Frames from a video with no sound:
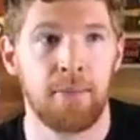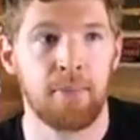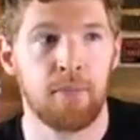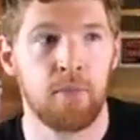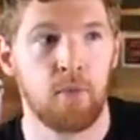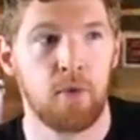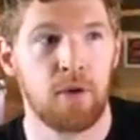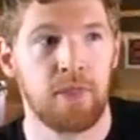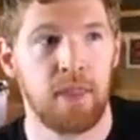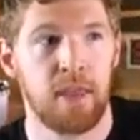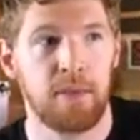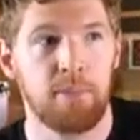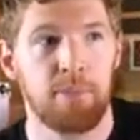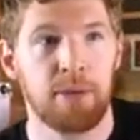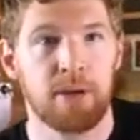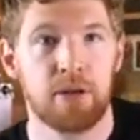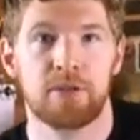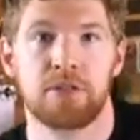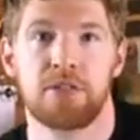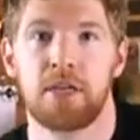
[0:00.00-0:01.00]
When they
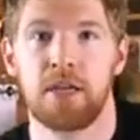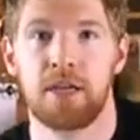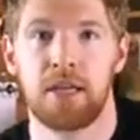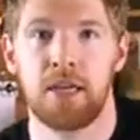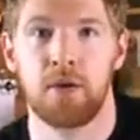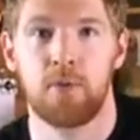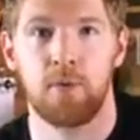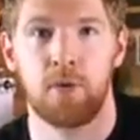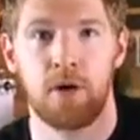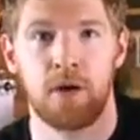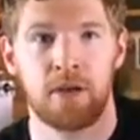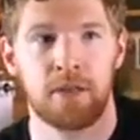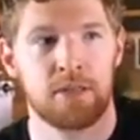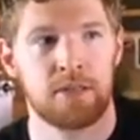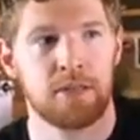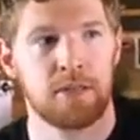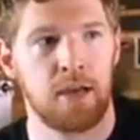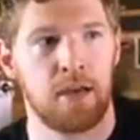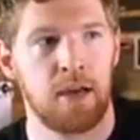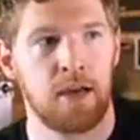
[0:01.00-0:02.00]
built it, it
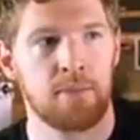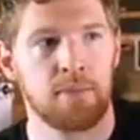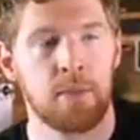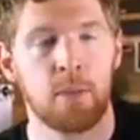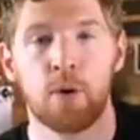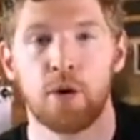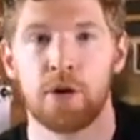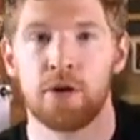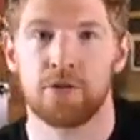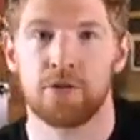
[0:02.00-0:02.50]
was Memorial